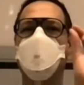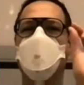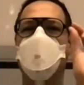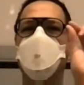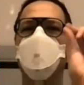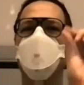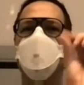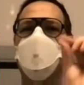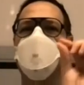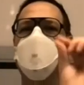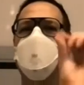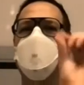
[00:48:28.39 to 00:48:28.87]

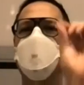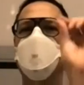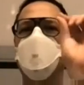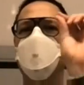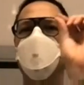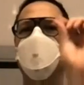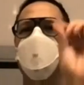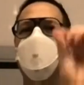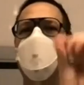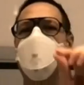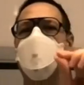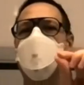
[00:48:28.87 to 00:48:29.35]
I put a
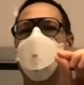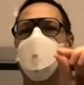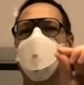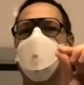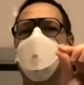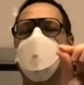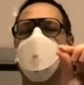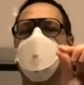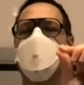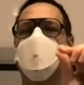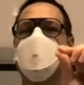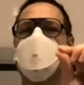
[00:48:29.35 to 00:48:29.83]
little dot
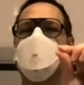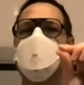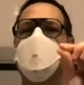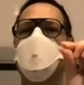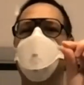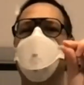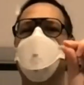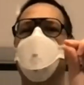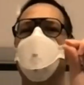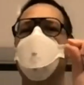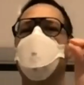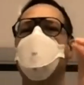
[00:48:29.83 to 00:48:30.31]
at the
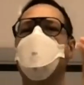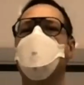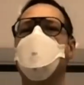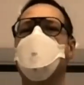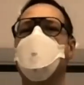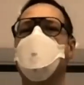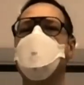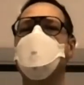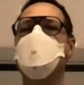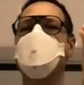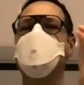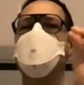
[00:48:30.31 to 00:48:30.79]
center of the
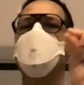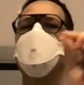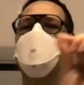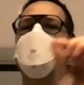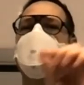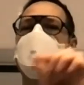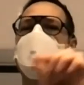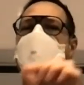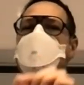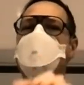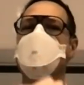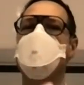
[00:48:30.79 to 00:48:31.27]
location,
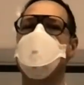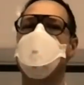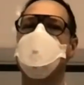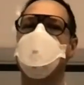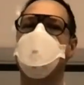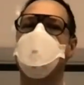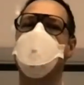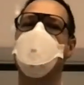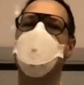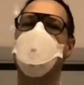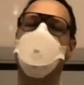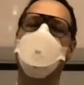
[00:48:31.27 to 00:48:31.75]

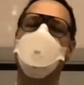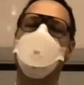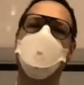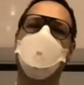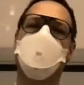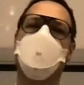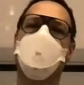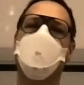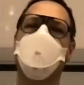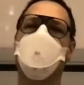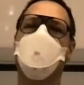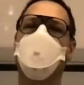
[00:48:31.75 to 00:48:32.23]

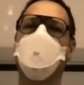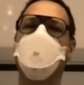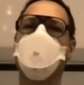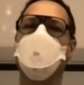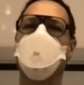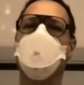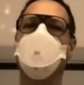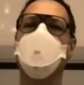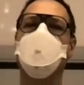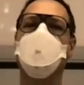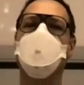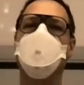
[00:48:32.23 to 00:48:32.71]
and therefore I
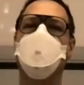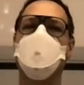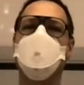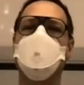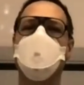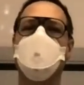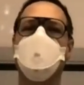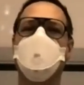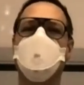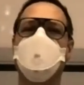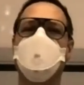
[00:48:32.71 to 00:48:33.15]
get an image which